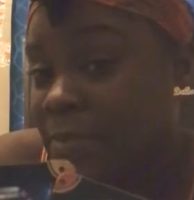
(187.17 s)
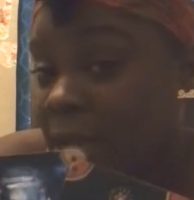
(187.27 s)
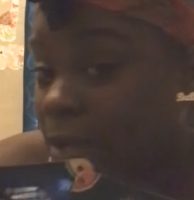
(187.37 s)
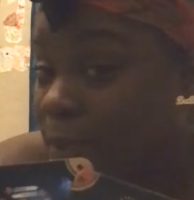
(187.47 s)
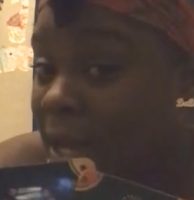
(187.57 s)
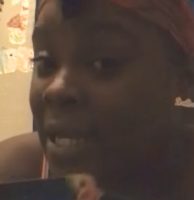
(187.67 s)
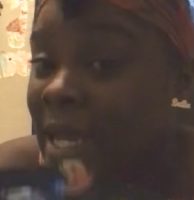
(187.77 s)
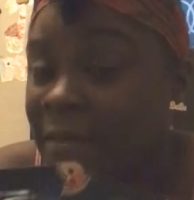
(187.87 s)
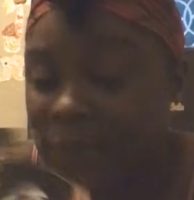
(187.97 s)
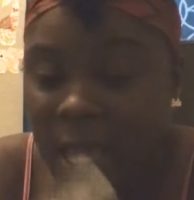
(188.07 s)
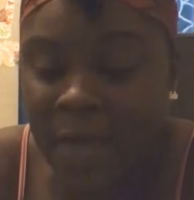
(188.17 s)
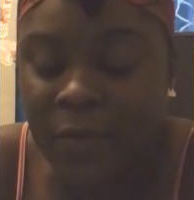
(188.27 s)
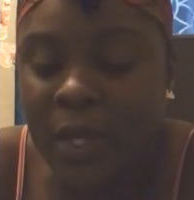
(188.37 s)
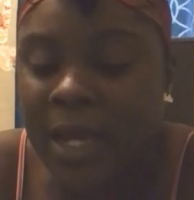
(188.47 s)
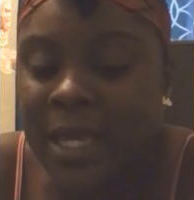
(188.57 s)
that can probably last forever.
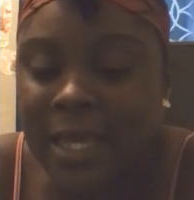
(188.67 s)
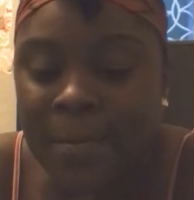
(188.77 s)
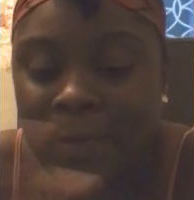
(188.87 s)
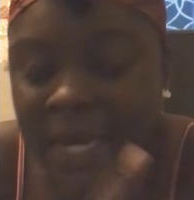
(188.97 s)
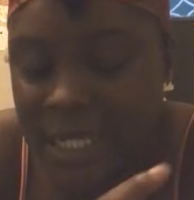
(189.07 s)
Y'all can get money